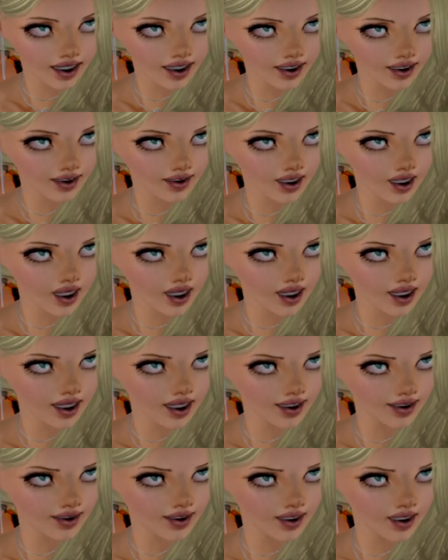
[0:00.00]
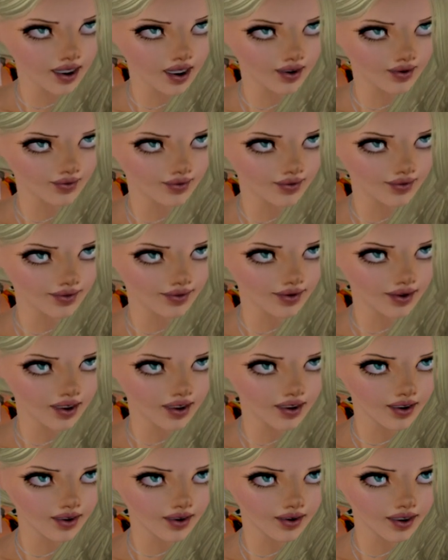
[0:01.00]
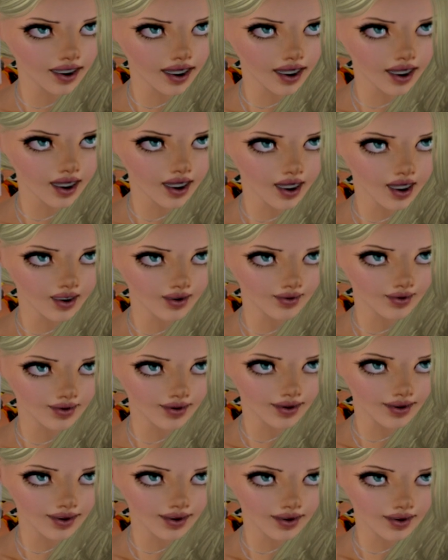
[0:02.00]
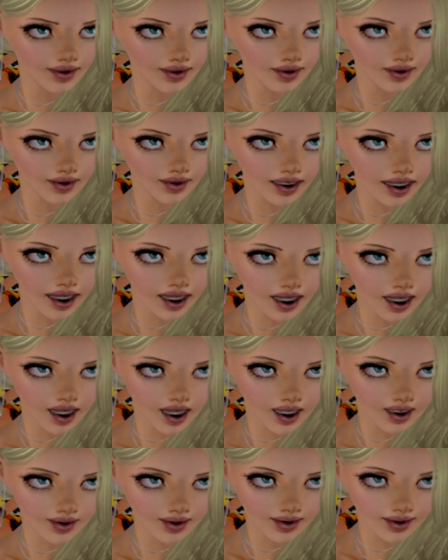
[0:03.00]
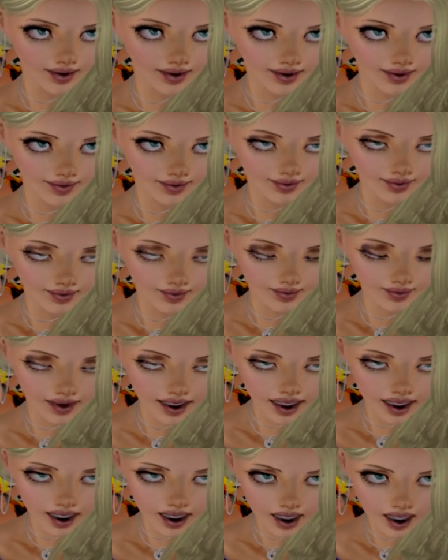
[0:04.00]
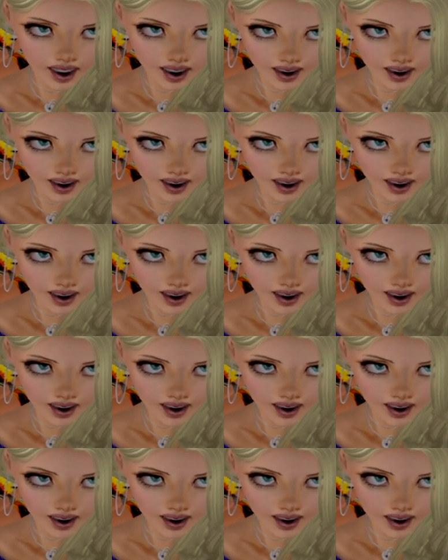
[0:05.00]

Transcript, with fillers: I can breathe again. It's a pressure cooker in there, and I don't even know how to use one of